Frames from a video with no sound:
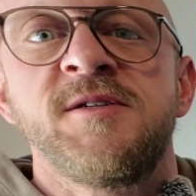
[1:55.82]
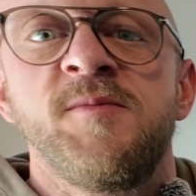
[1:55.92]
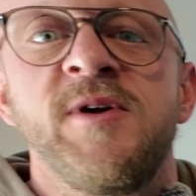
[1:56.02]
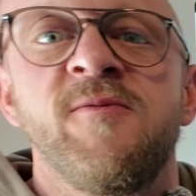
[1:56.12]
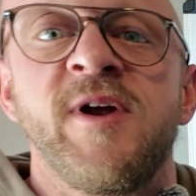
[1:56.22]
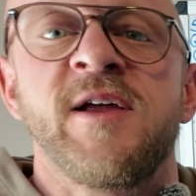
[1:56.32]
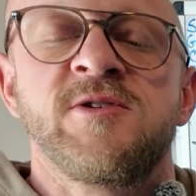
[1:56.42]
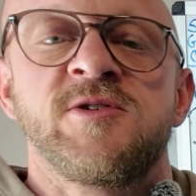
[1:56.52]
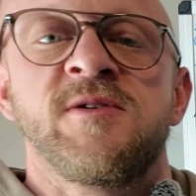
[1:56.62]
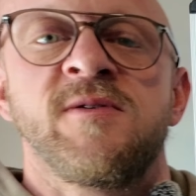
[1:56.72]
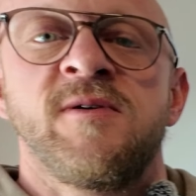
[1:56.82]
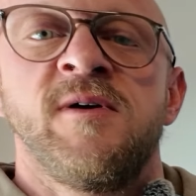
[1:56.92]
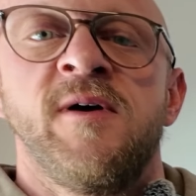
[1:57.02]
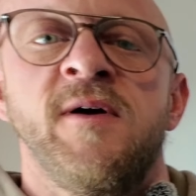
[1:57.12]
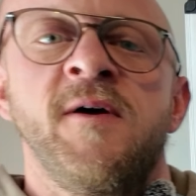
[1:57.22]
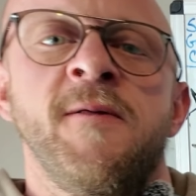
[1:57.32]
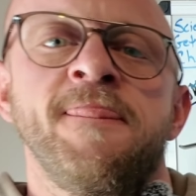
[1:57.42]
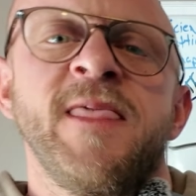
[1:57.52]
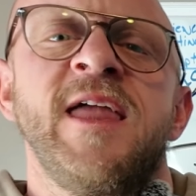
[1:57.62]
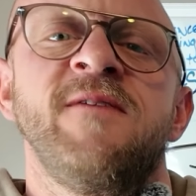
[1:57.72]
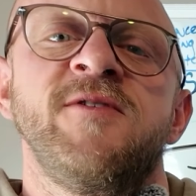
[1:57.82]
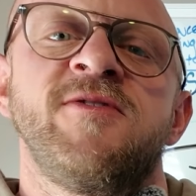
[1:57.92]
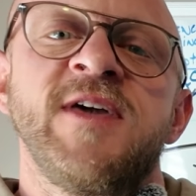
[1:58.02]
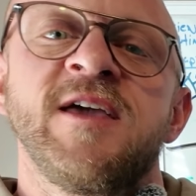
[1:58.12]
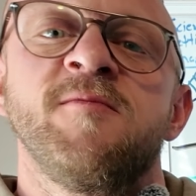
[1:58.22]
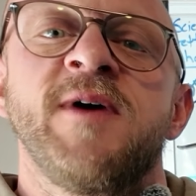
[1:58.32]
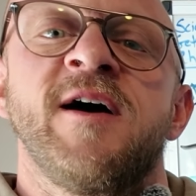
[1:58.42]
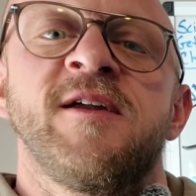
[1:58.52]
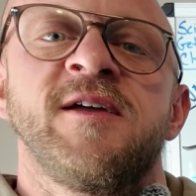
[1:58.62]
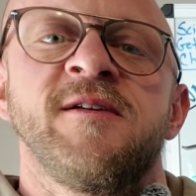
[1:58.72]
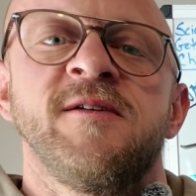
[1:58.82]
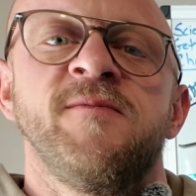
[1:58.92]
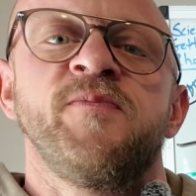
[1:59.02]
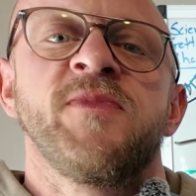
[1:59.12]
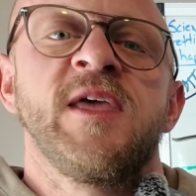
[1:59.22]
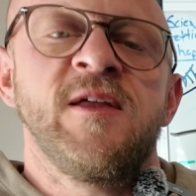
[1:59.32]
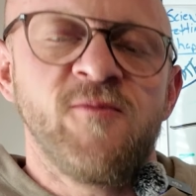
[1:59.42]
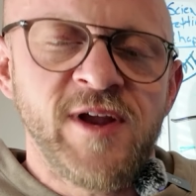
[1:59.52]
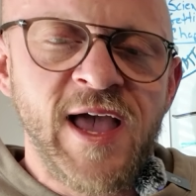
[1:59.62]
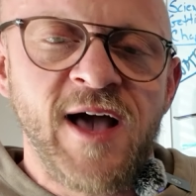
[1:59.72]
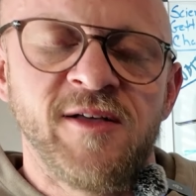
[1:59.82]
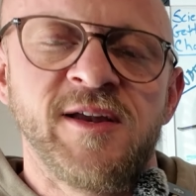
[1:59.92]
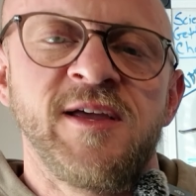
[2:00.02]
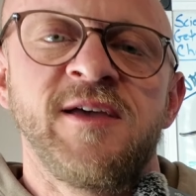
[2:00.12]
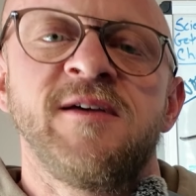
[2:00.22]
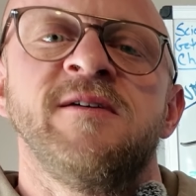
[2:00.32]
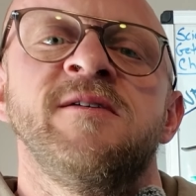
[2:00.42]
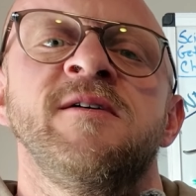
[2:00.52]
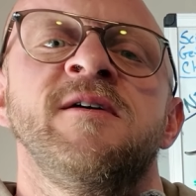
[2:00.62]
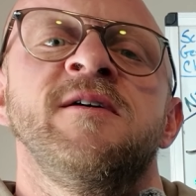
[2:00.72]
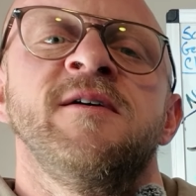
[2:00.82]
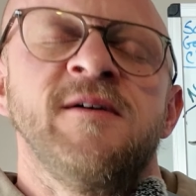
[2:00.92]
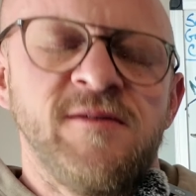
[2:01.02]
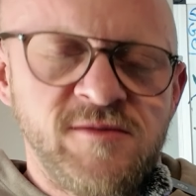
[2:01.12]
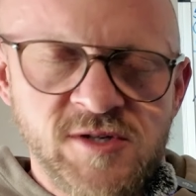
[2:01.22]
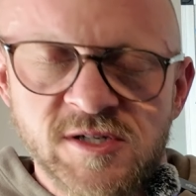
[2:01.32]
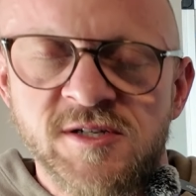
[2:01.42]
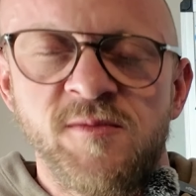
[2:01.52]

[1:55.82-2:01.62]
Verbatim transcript: to be rich. And if you think about it, in reality, just